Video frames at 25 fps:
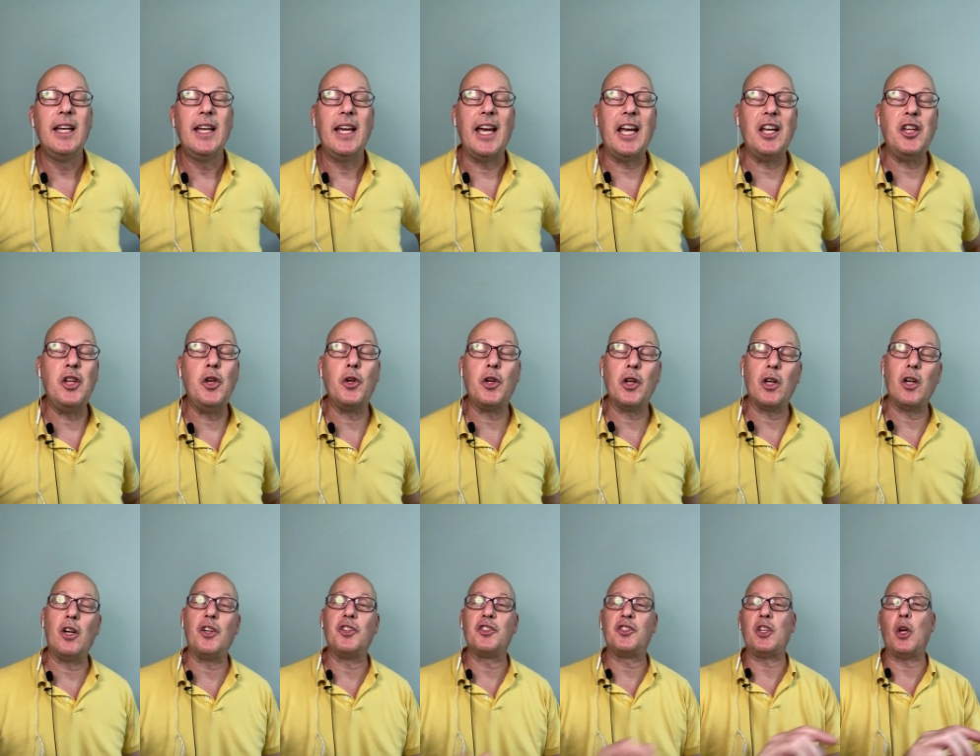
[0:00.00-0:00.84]
And you can
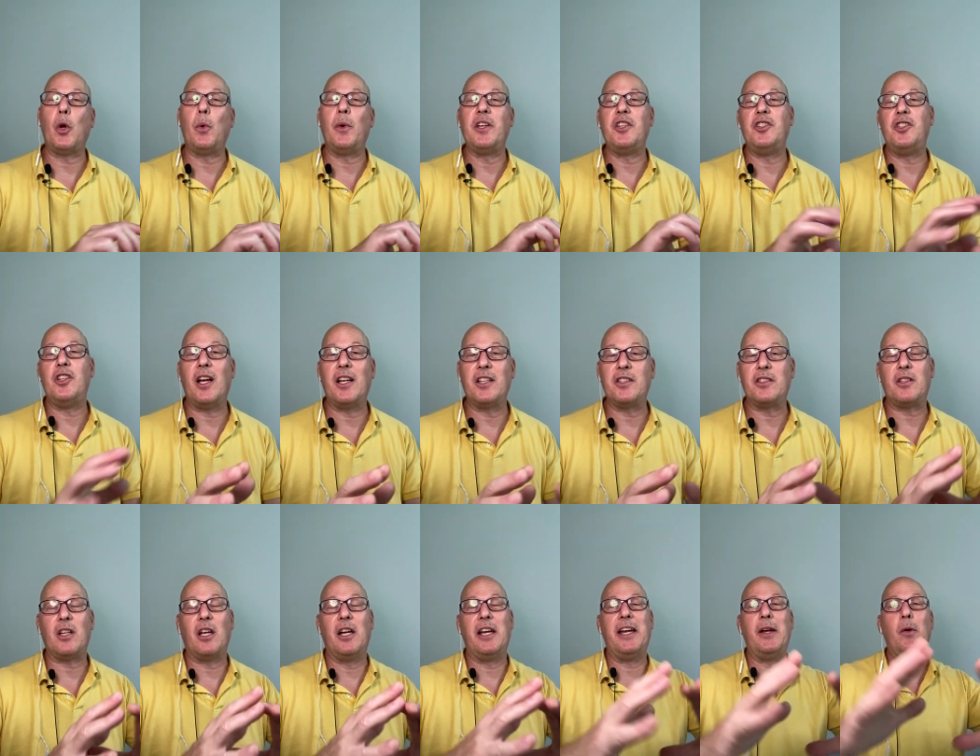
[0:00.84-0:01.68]
also
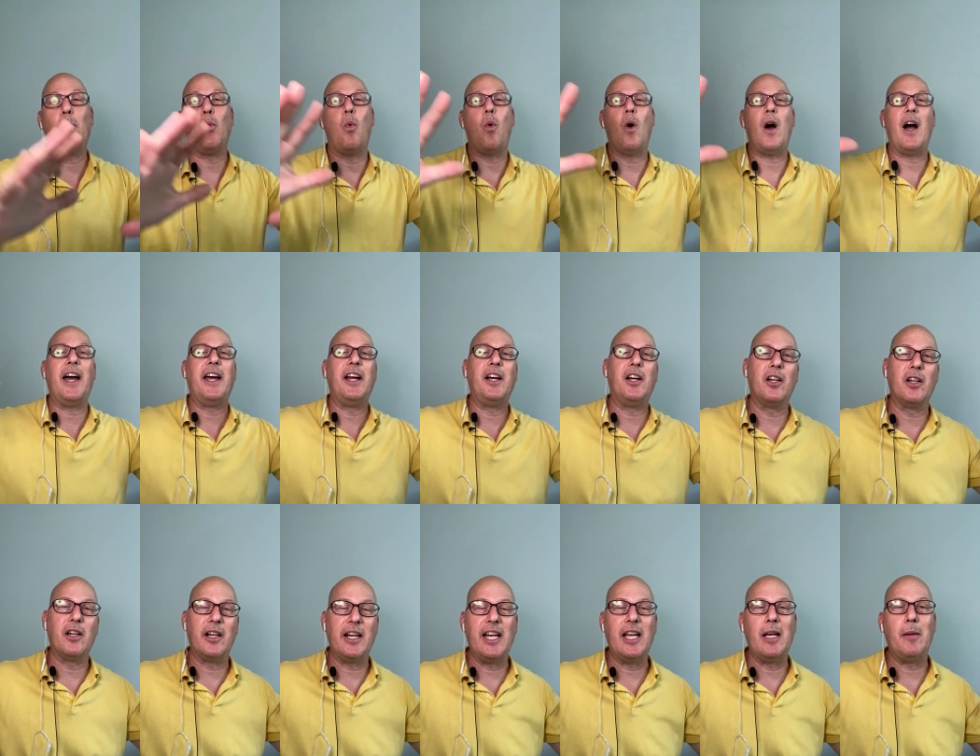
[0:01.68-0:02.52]
adjust a
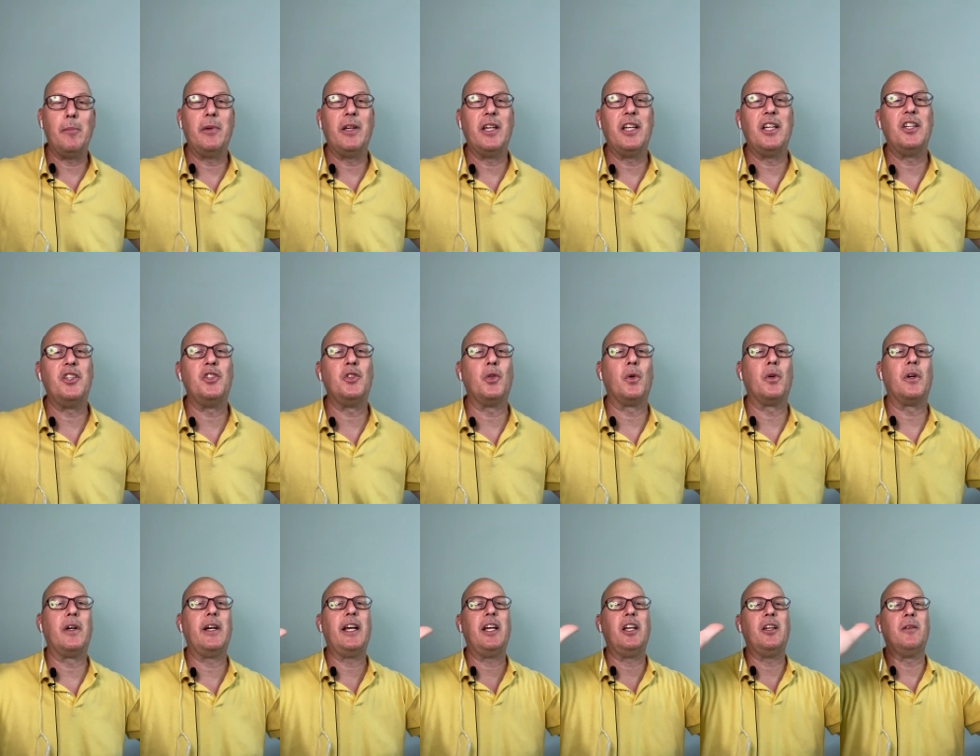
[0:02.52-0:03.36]
wider image
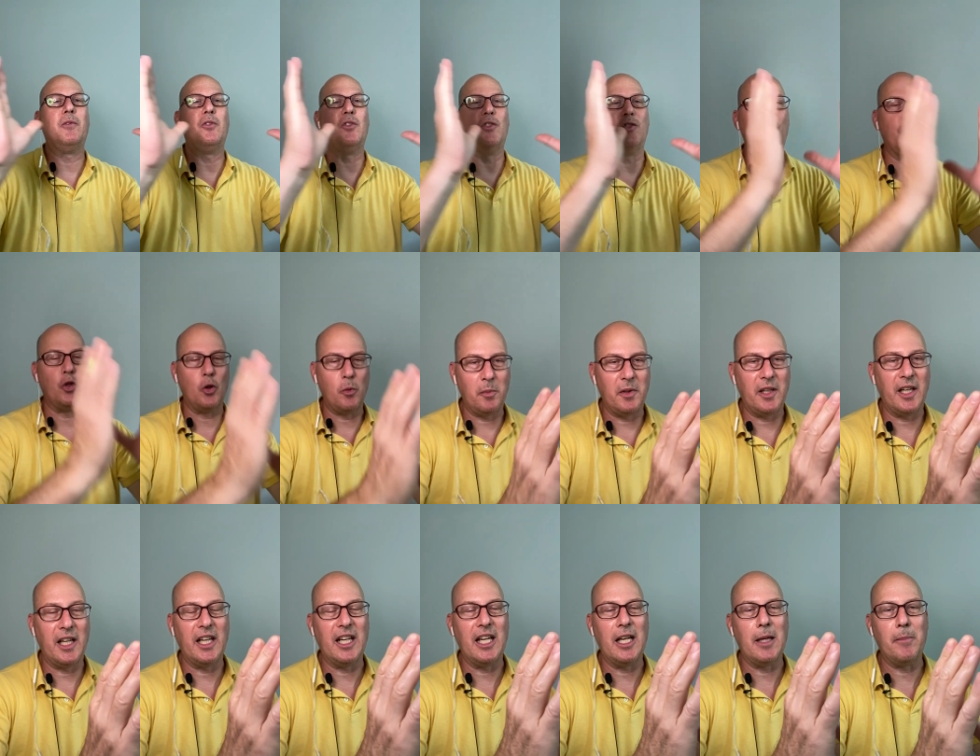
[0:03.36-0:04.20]
or a zoomed
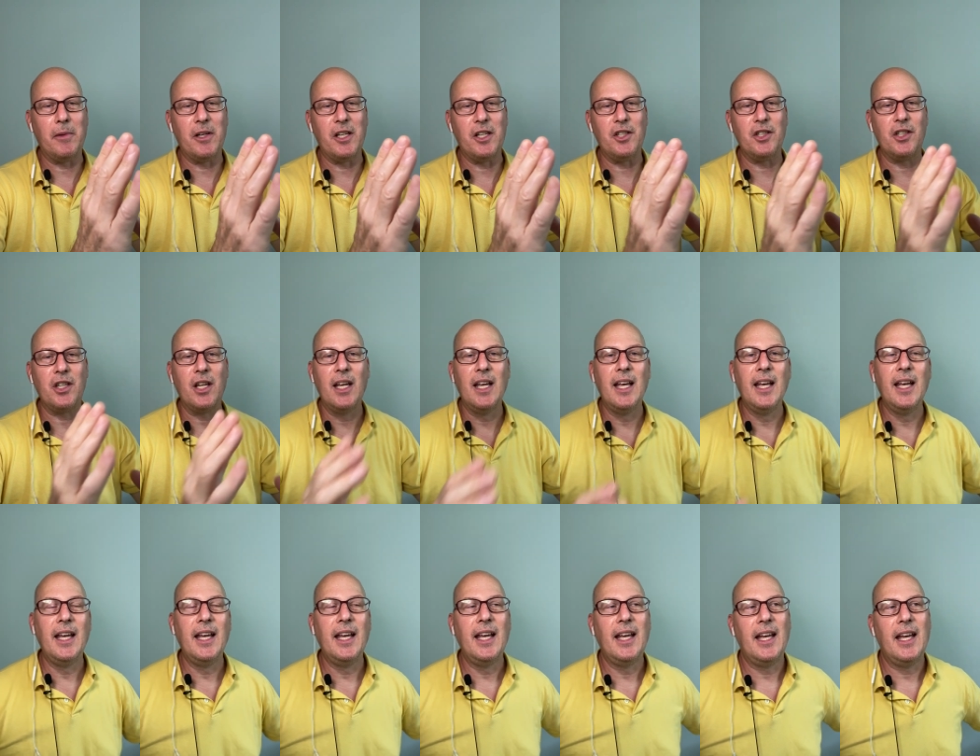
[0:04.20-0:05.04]
in image.
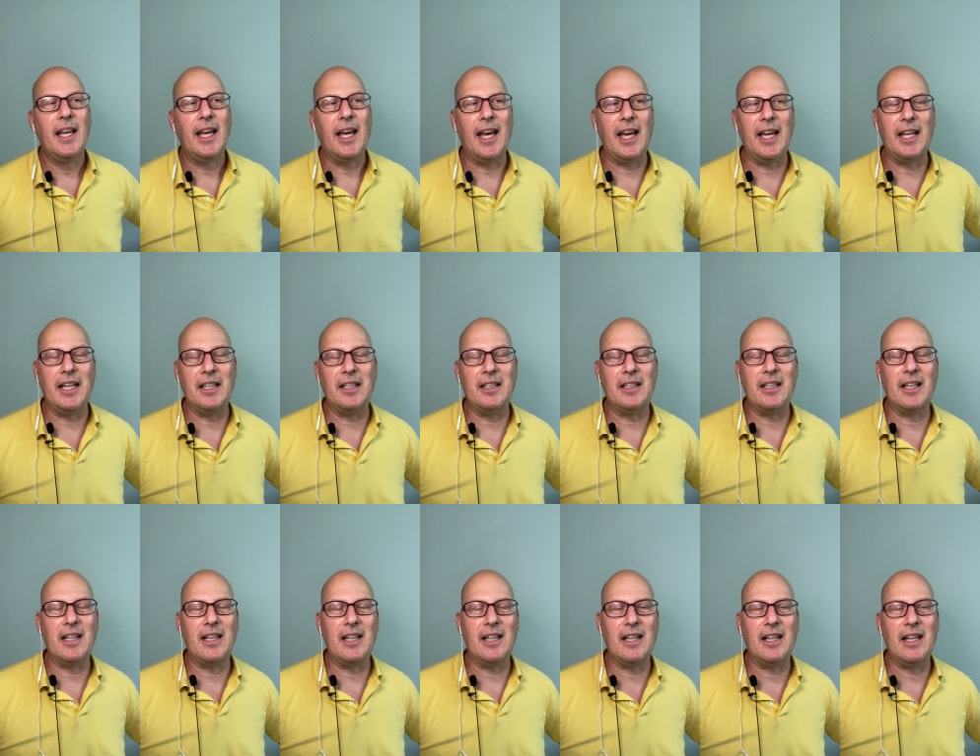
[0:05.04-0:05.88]
And
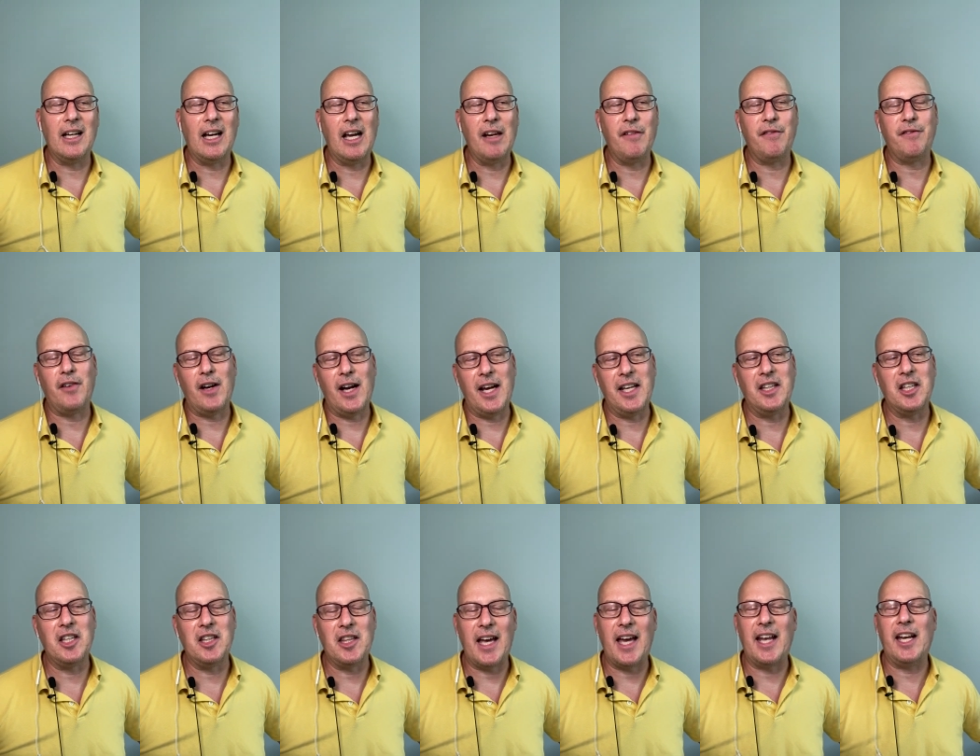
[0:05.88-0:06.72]
I find
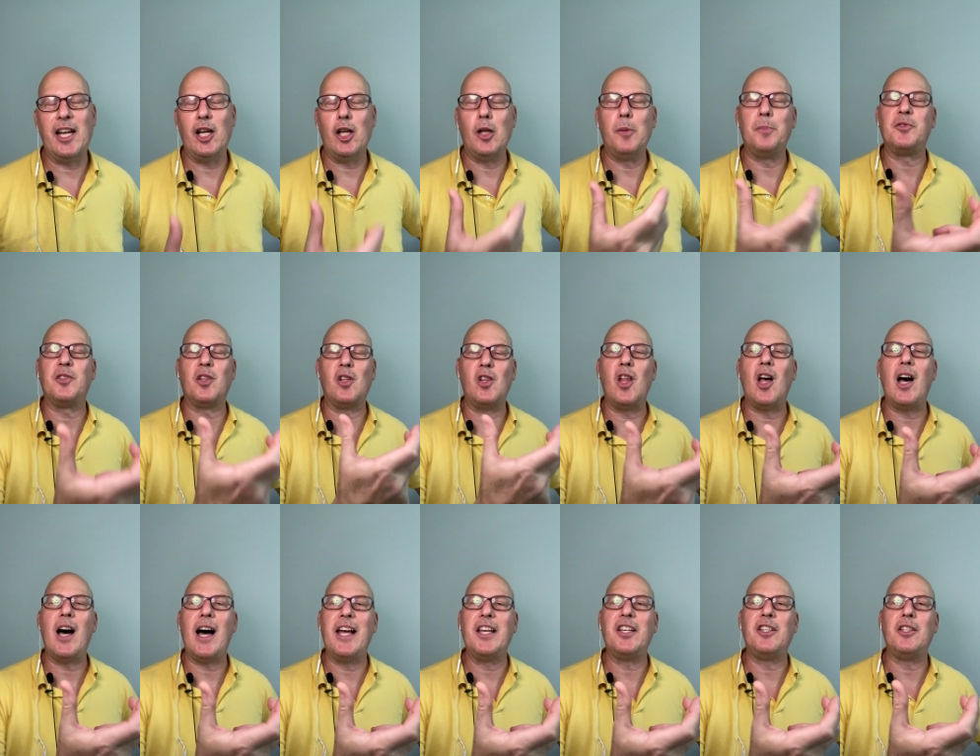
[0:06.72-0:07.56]
that helps a
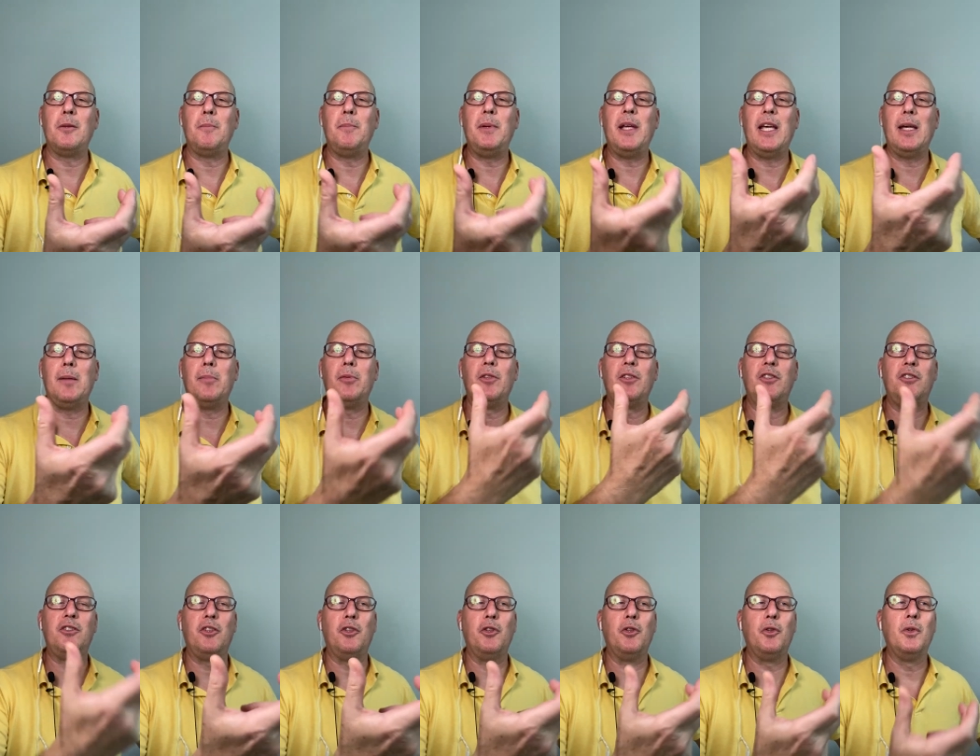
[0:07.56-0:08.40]
lot to be able
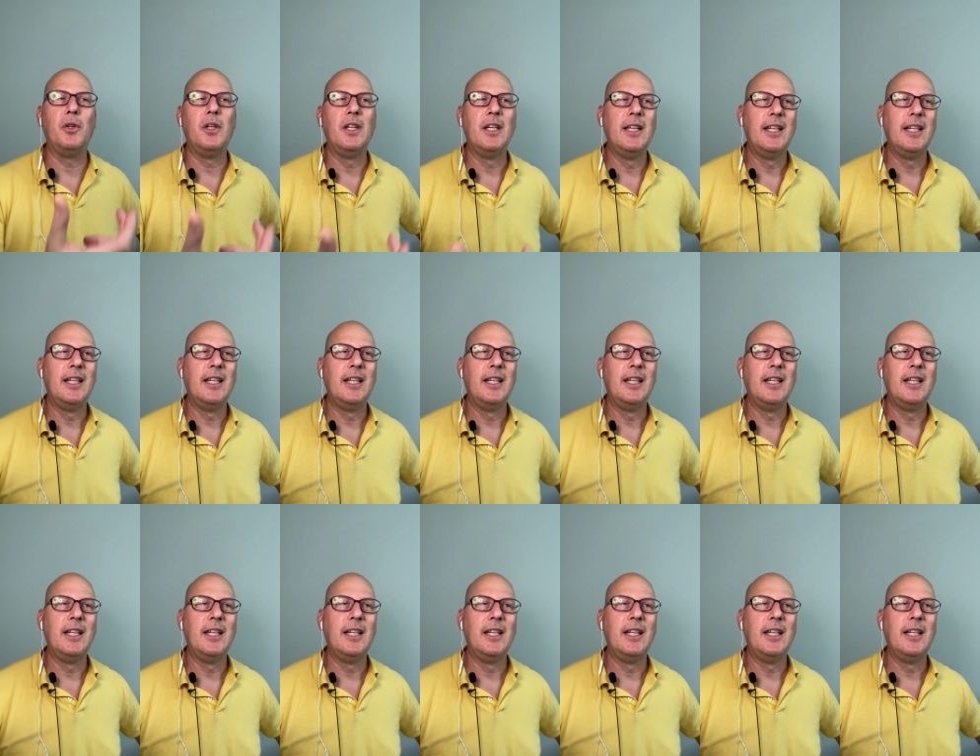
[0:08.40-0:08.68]
to